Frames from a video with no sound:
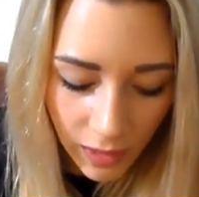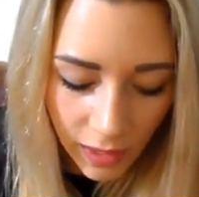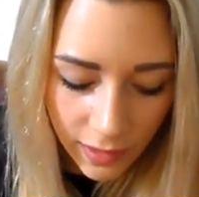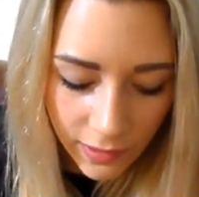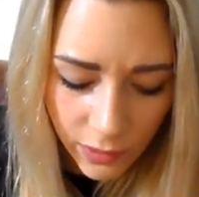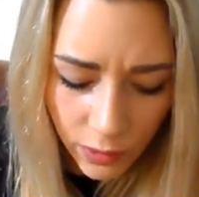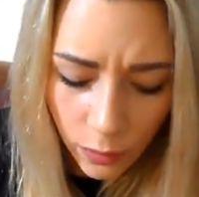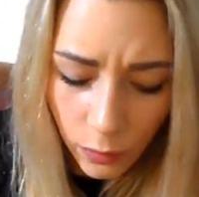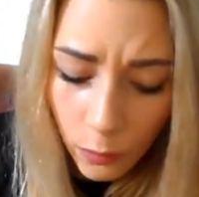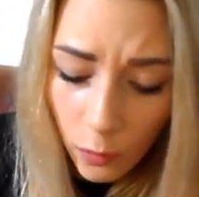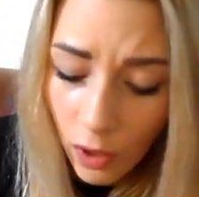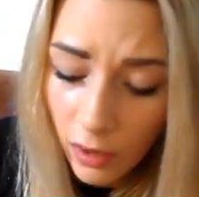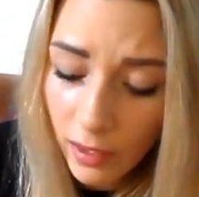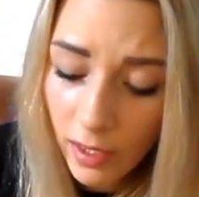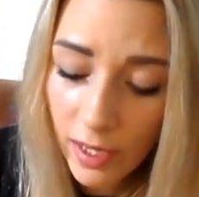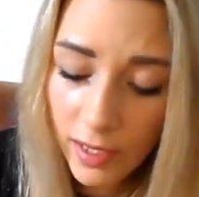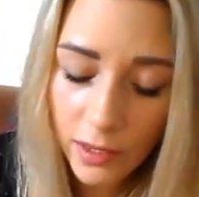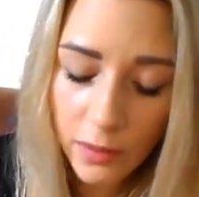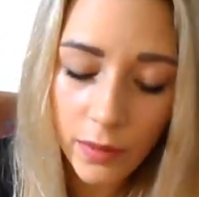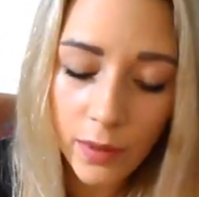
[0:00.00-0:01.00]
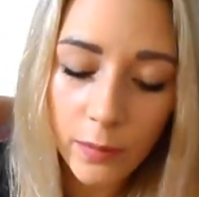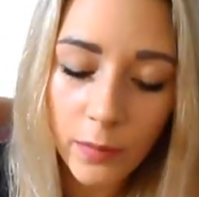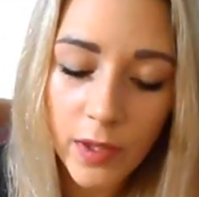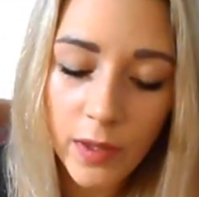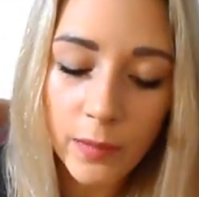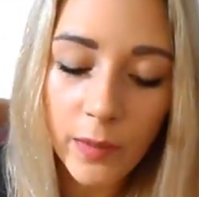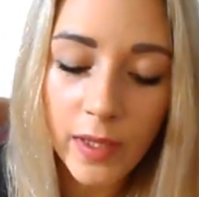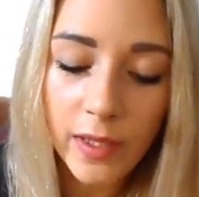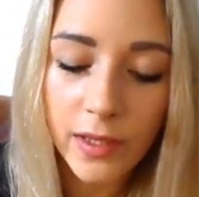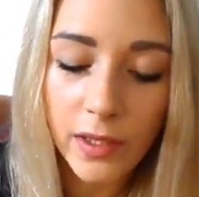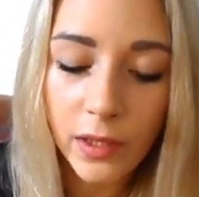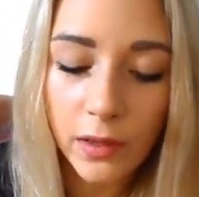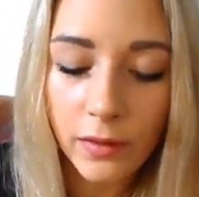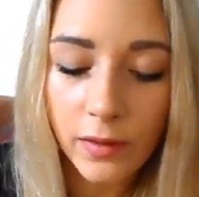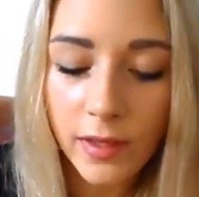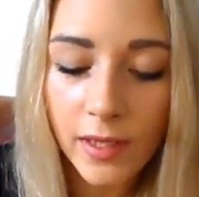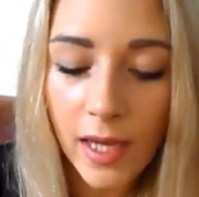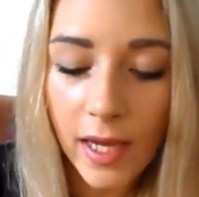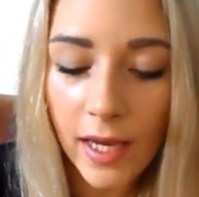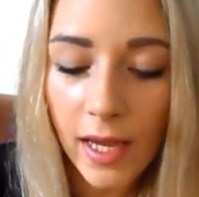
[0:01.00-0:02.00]
I took one eye cream with me to
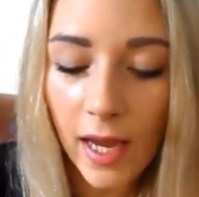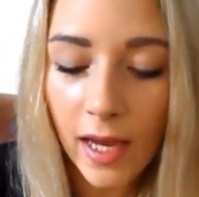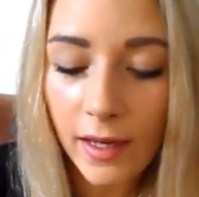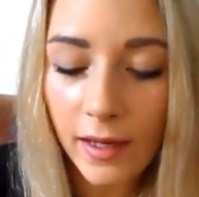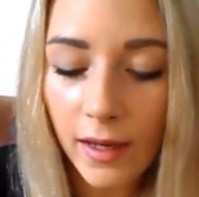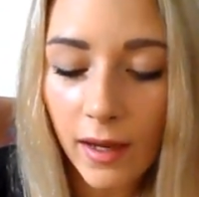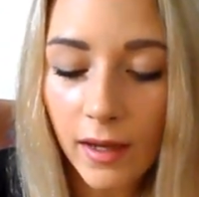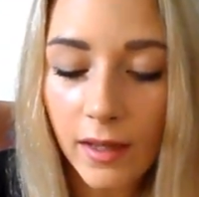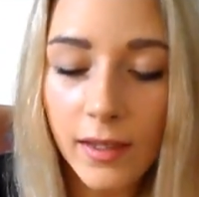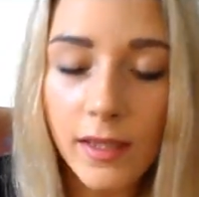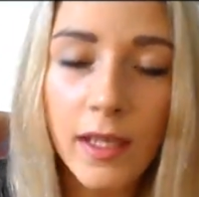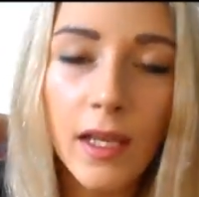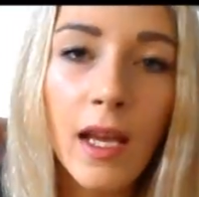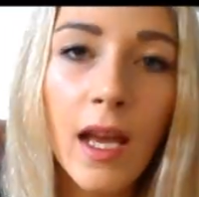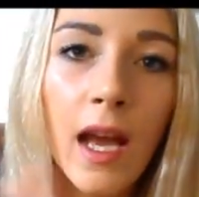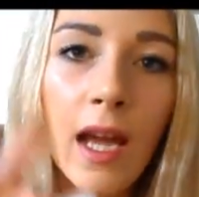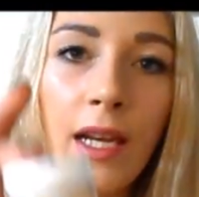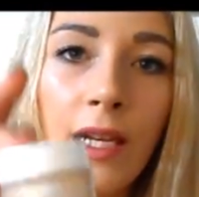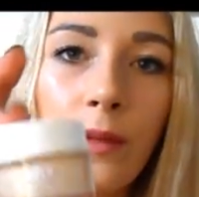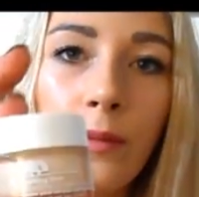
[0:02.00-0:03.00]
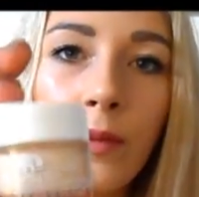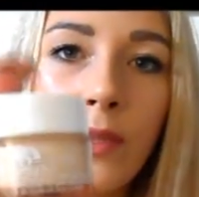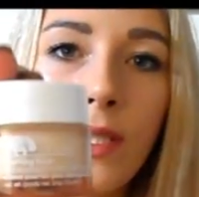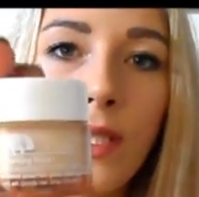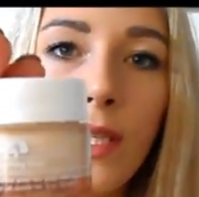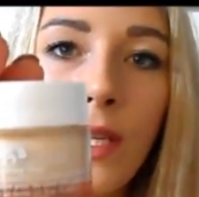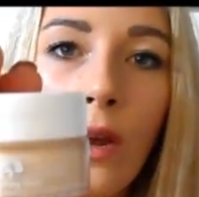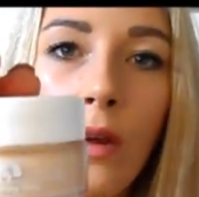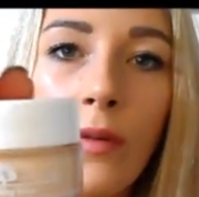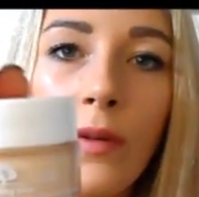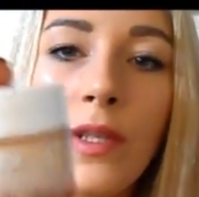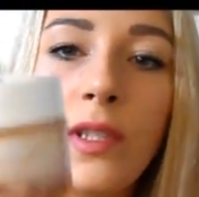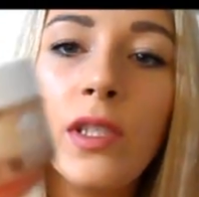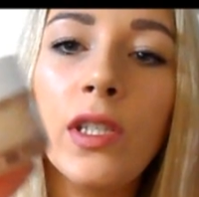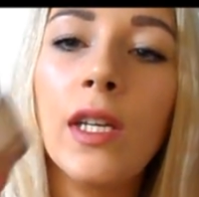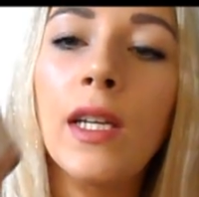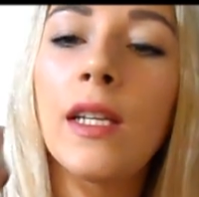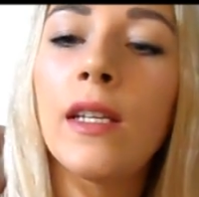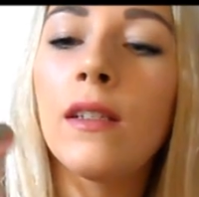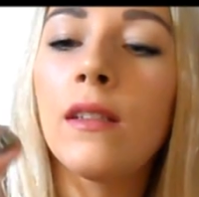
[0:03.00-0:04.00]
use day and night, and it was the
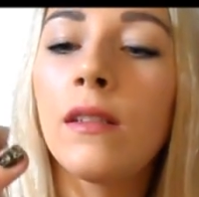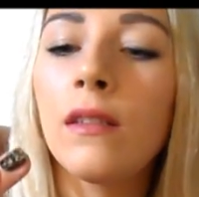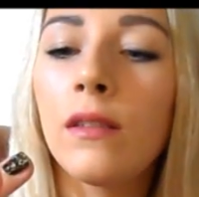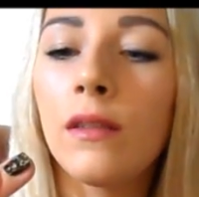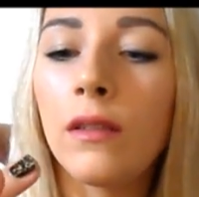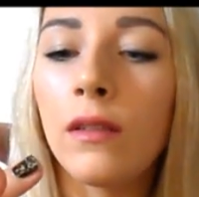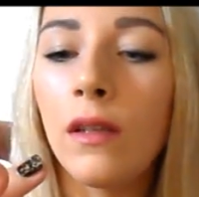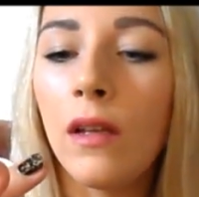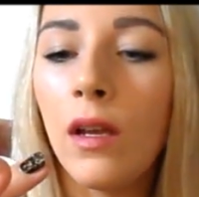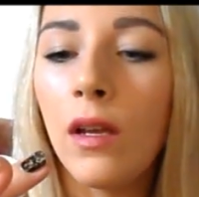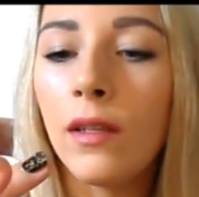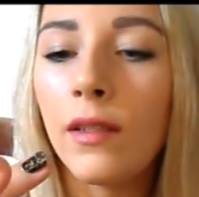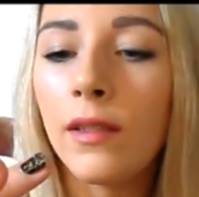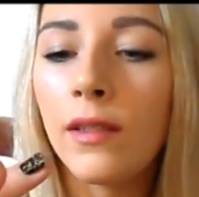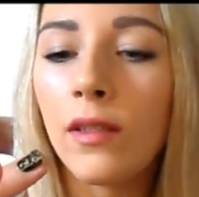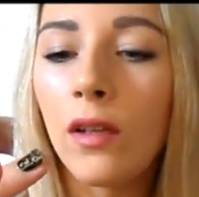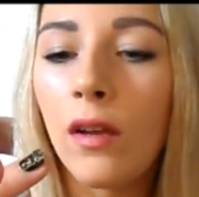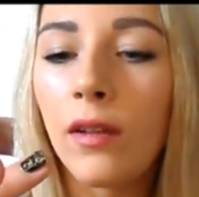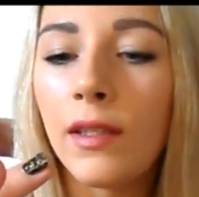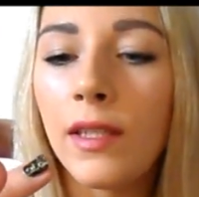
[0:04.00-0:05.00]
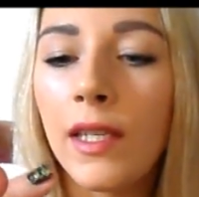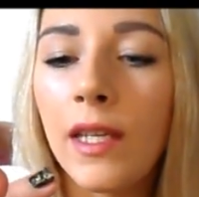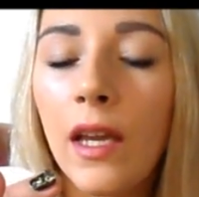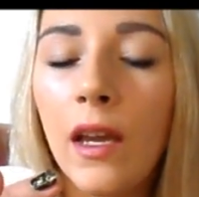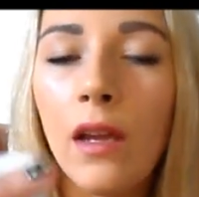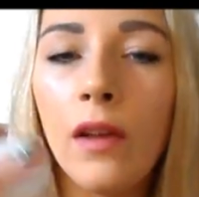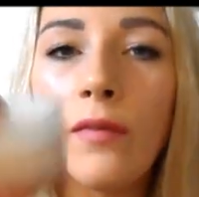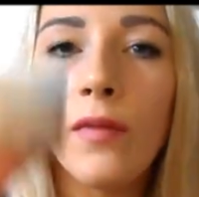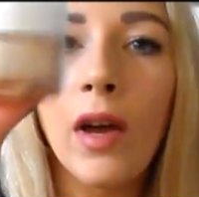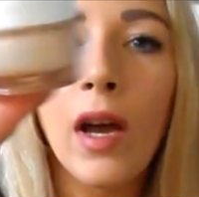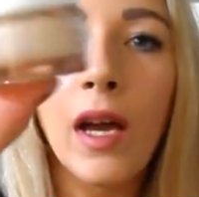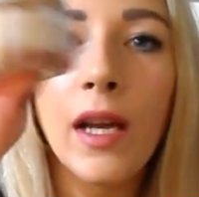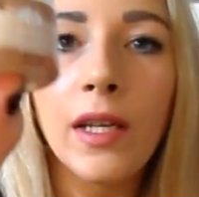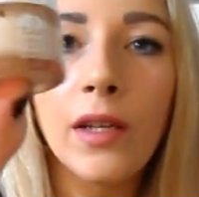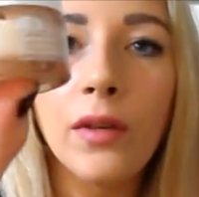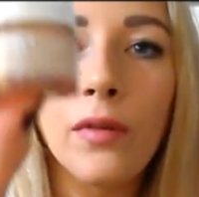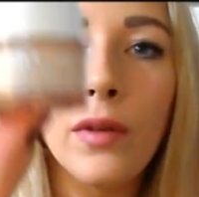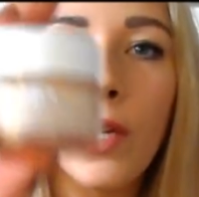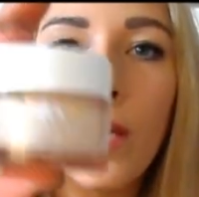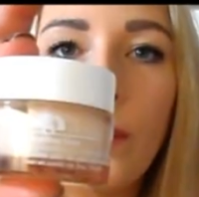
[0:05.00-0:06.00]
Origins Starting Over
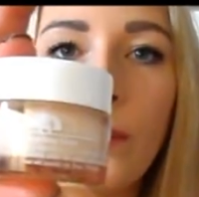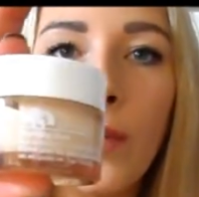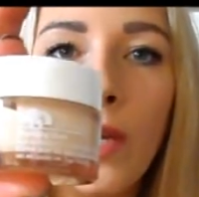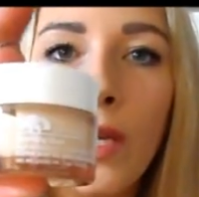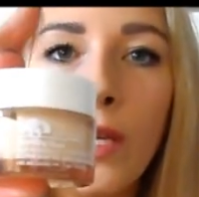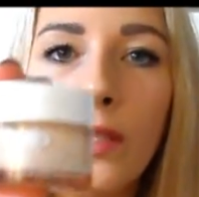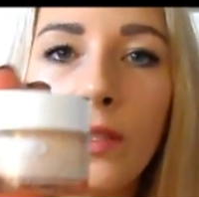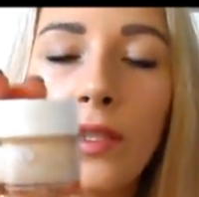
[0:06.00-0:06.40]
Eye Cream.